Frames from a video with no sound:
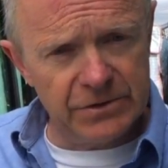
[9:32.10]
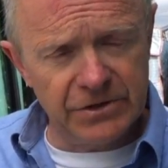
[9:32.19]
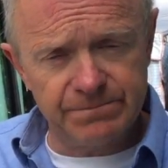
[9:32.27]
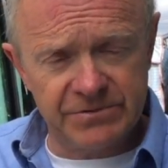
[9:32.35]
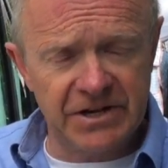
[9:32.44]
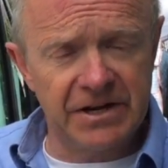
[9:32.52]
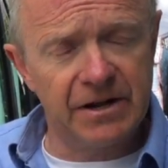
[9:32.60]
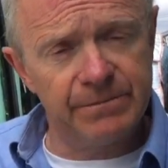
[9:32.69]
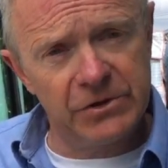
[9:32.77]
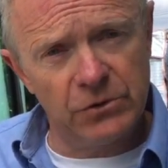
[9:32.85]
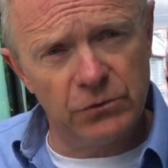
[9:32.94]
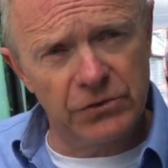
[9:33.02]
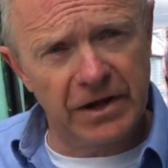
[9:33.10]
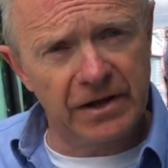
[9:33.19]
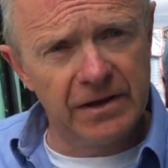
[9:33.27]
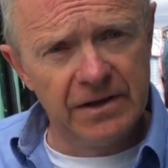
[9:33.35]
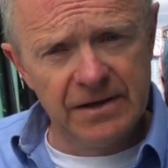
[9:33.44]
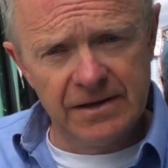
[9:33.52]
you're setting up the awning.
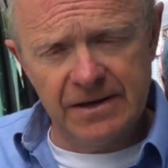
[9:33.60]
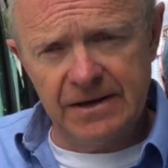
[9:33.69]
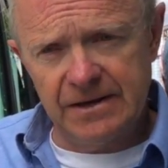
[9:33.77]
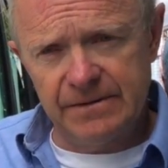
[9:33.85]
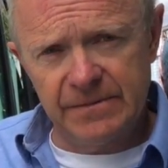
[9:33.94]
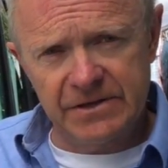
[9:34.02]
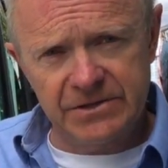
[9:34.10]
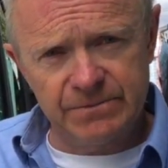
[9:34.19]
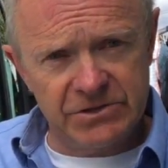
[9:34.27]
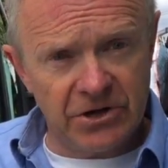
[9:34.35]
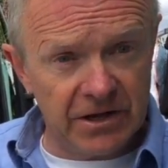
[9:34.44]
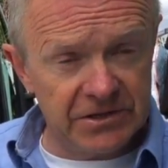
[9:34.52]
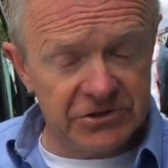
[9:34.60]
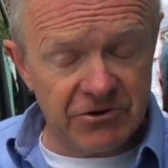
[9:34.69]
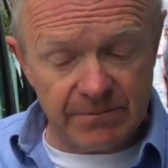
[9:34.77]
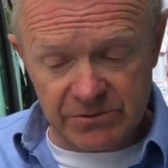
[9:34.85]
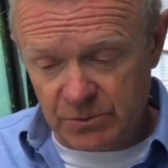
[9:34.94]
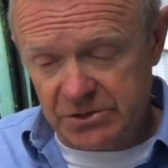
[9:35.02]
There's some side
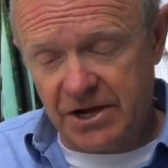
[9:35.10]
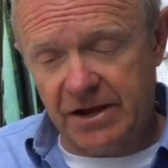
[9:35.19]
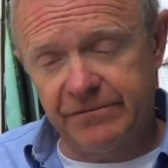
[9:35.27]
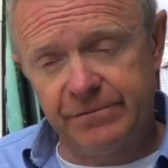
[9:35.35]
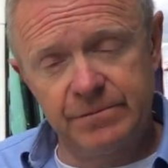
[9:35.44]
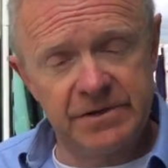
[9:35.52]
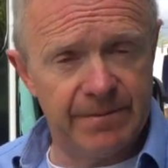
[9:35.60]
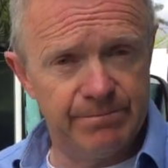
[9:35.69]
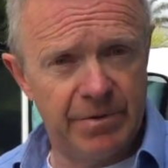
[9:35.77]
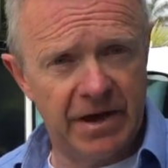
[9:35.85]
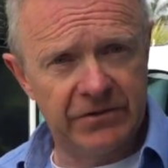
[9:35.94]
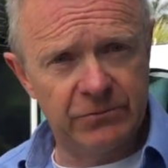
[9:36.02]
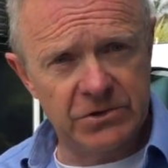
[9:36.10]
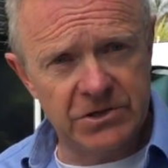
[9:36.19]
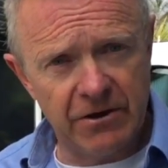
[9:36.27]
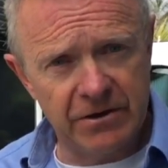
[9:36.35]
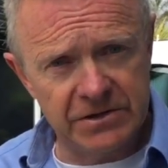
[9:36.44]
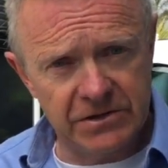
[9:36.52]
straps which have tent pegs which
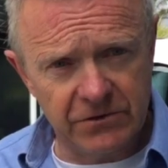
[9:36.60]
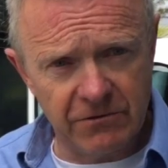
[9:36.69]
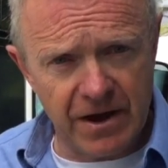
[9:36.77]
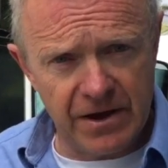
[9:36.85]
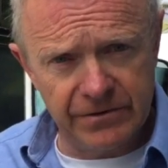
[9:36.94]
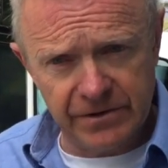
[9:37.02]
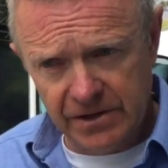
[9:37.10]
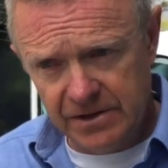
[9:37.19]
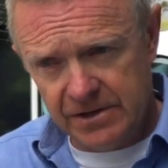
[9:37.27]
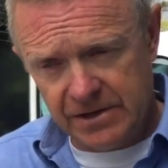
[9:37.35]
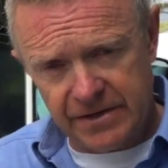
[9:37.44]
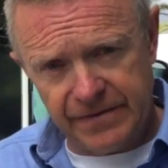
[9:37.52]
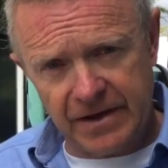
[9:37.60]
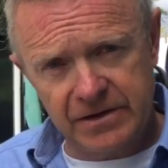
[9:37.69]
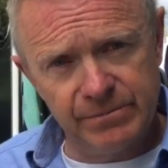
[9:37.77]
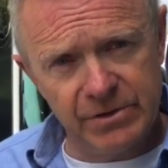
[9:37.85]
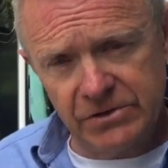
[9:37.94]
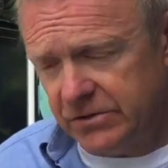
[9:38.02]
go into the ground, and that
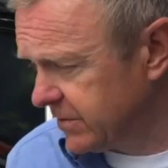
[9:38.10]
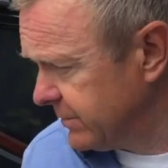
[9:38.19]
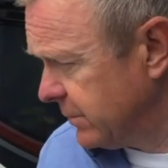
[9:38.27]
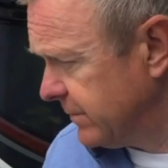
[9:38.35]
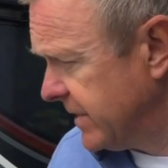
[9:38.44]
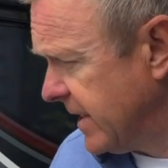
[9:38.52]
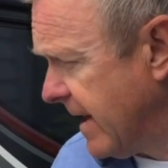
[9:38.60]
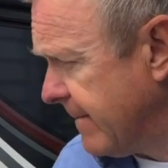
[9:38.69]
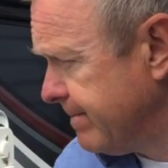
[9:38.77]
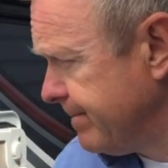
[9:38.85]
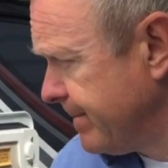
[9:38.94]
can be useful for that.